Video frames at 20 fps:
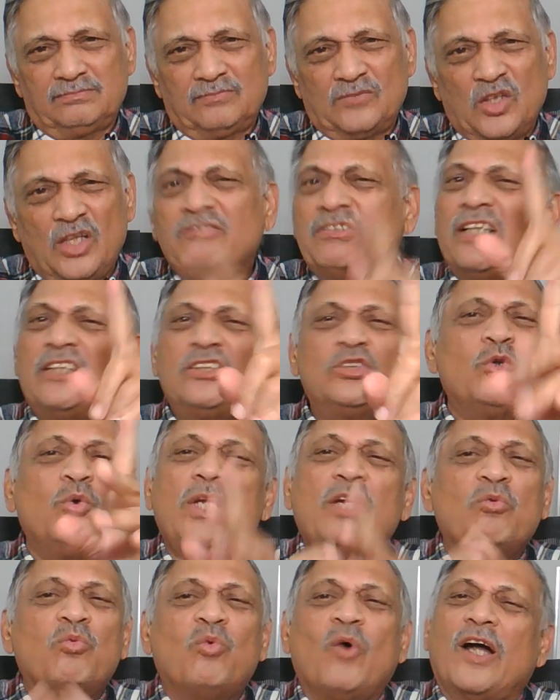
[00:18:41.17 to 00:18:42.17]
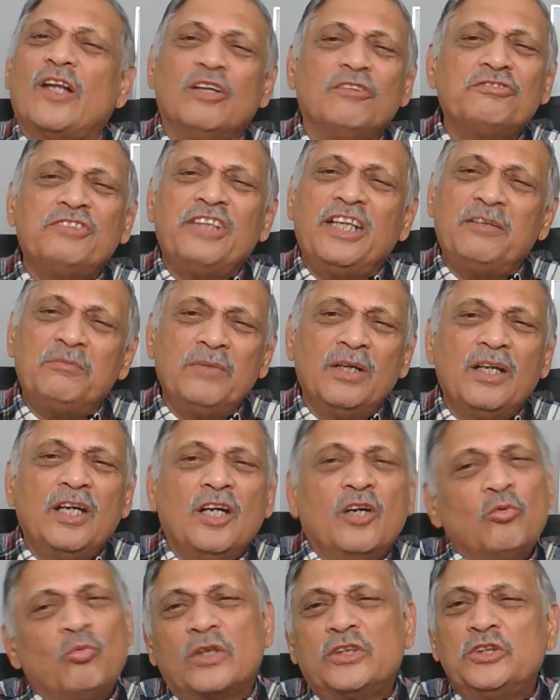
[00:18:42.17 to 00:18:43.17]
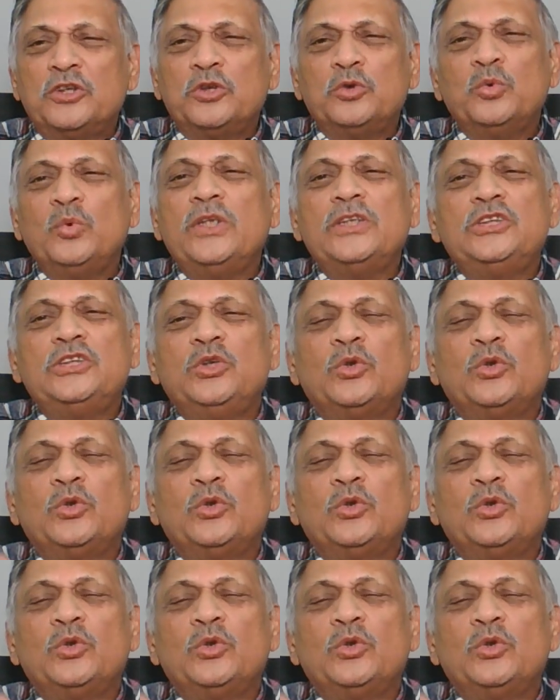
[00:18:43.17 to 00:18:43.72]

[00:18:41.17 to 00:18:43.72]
If there is only one of them, what you do is